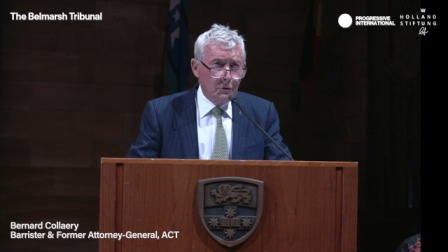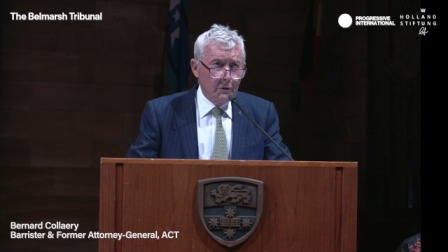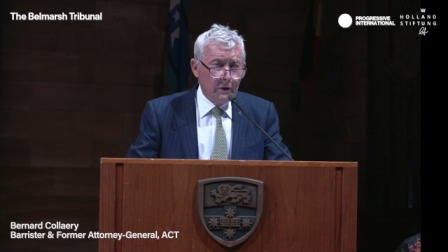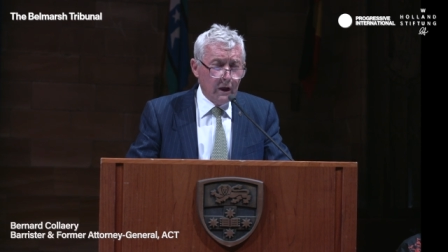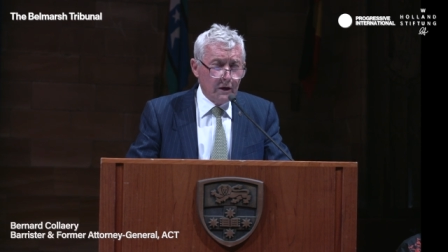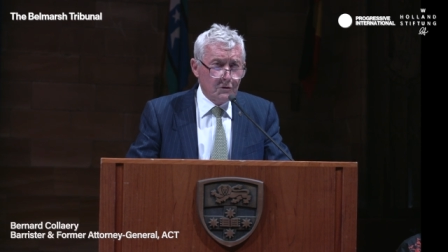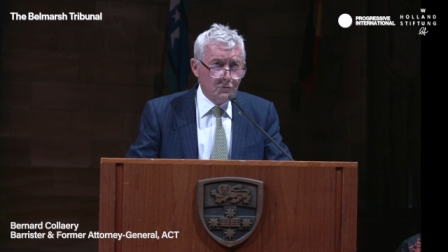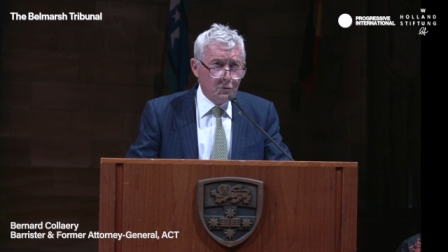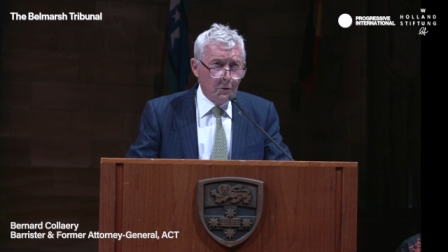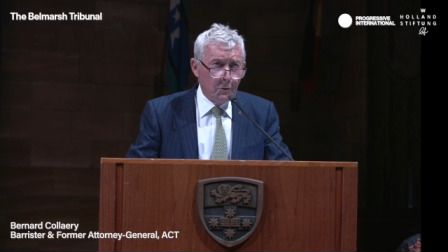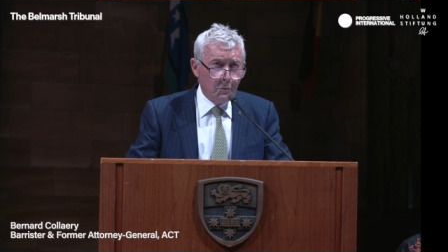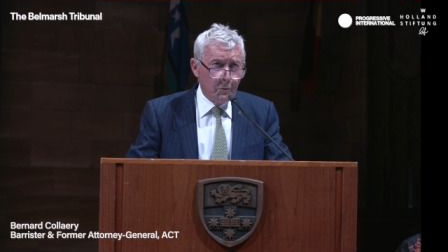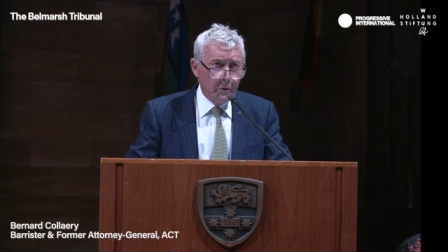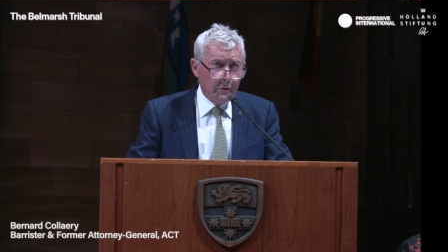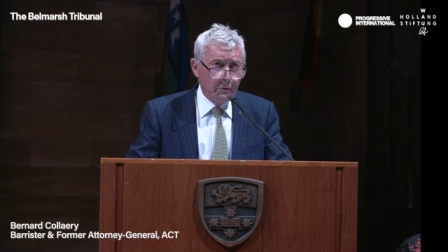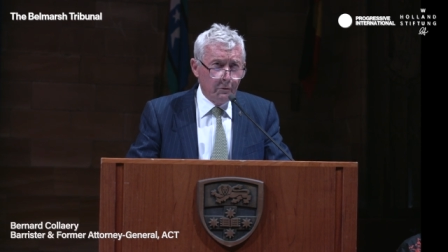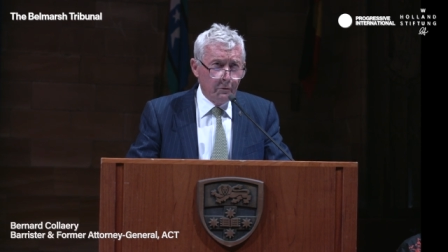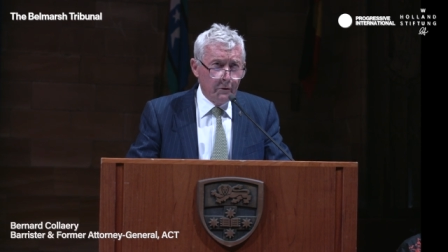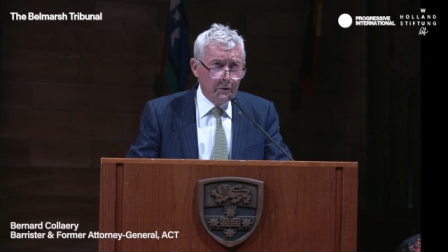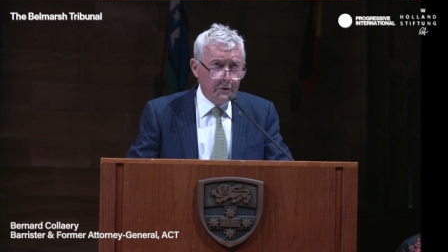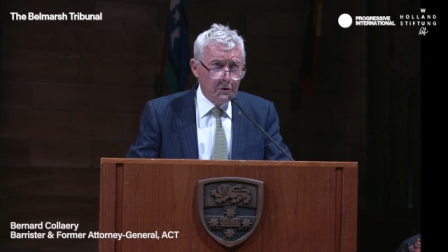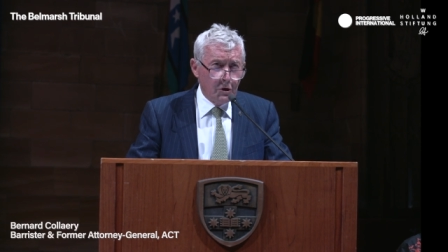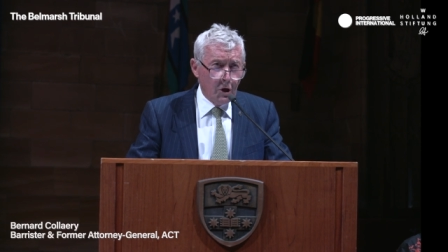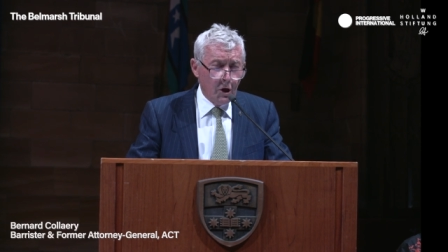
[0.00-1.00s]
That's what we
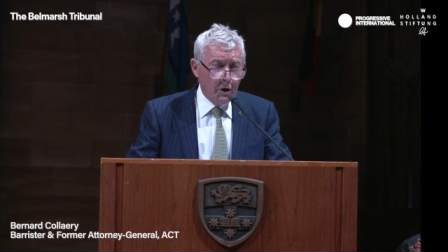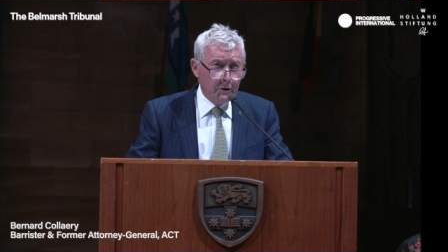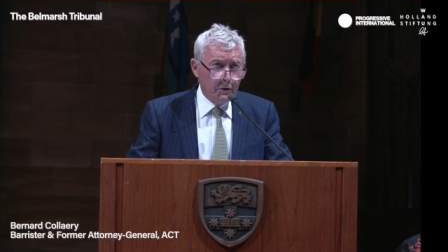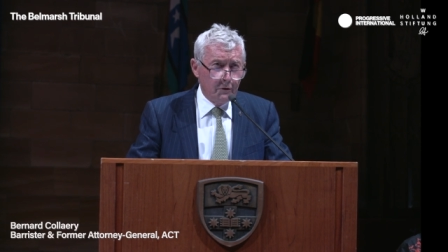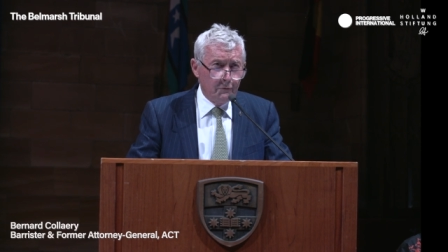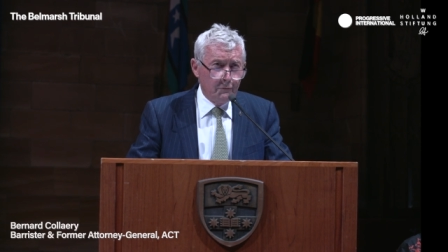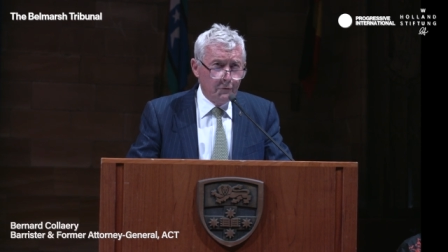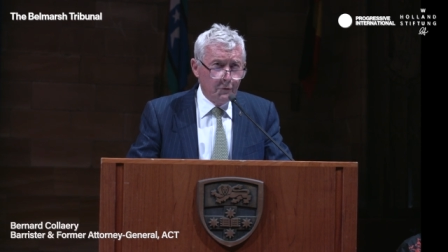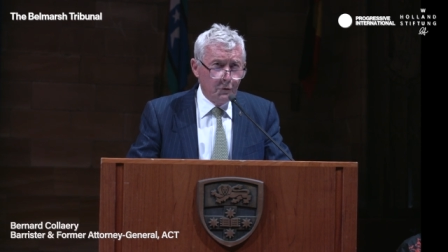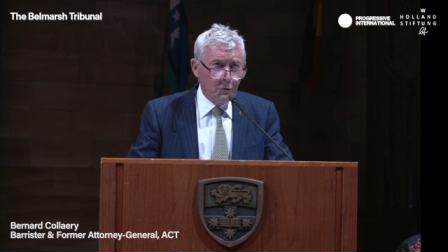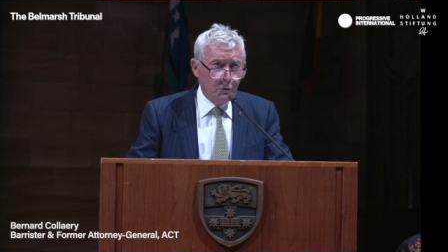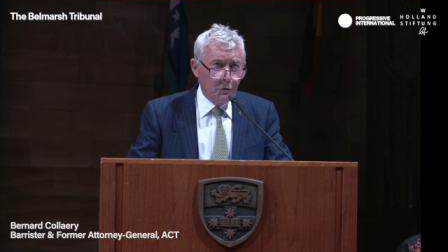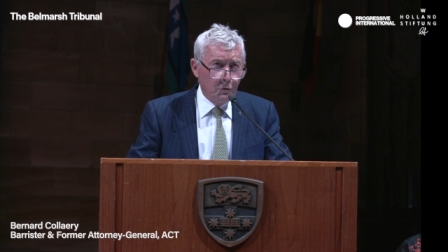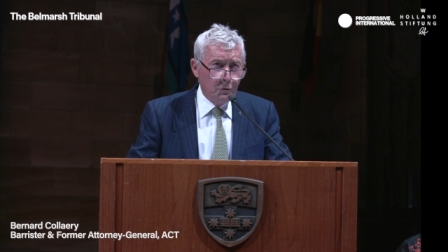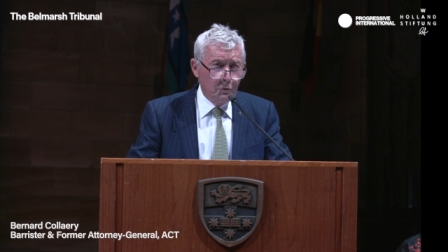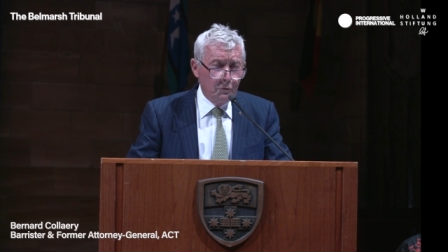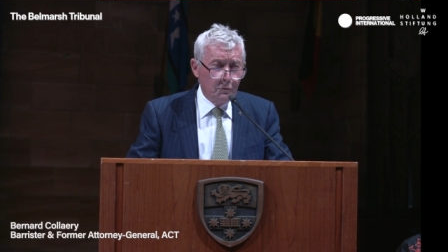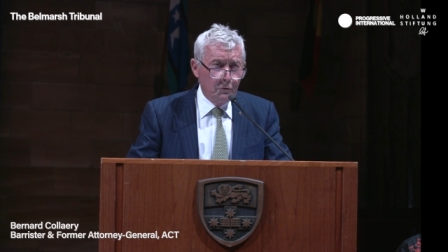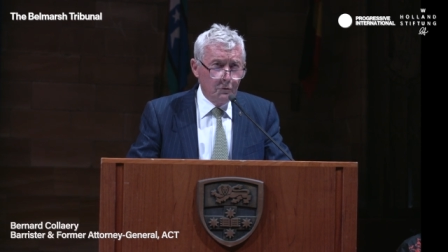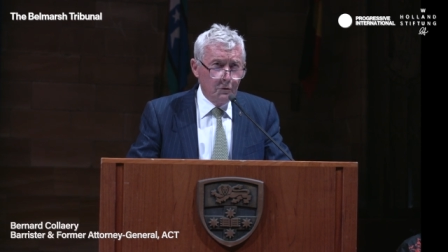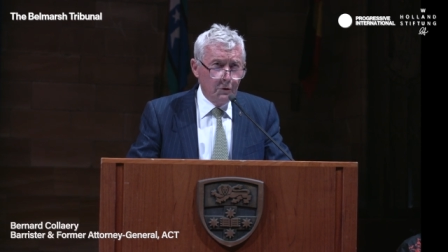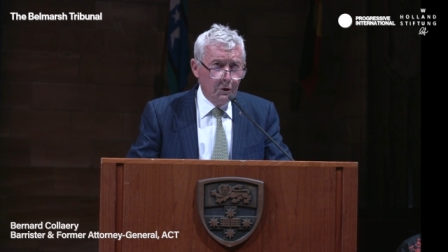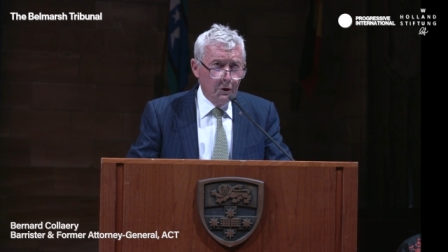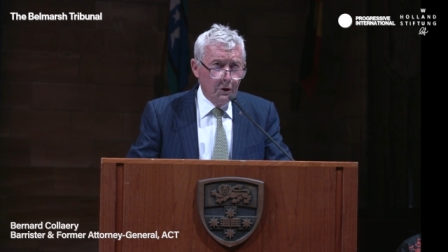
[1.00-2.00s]
were indicted for.
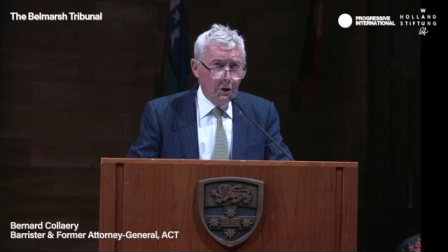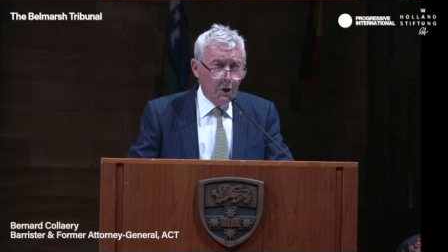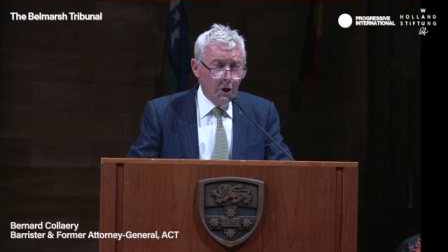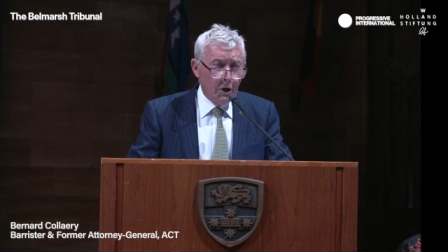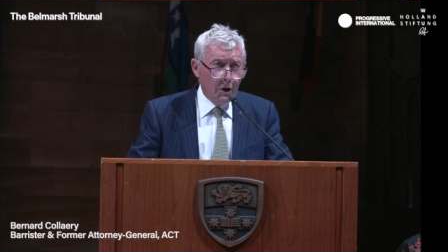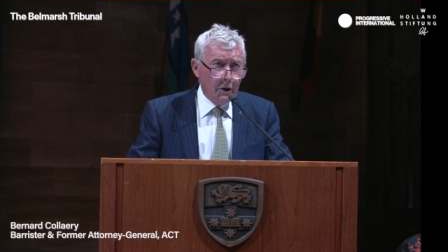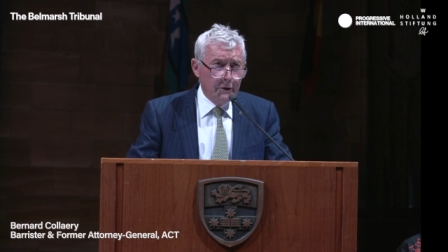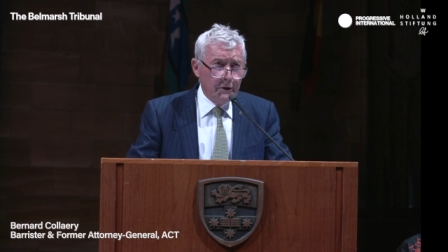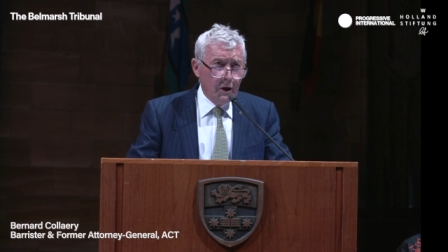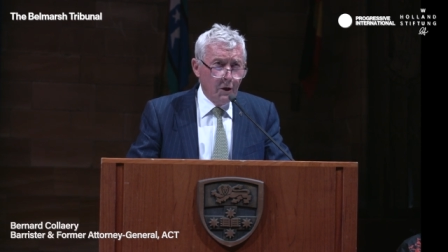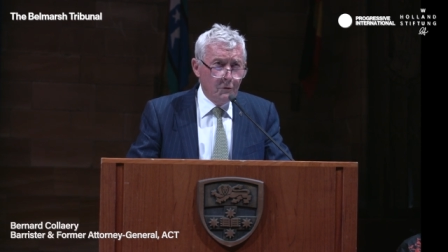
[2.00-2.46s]
I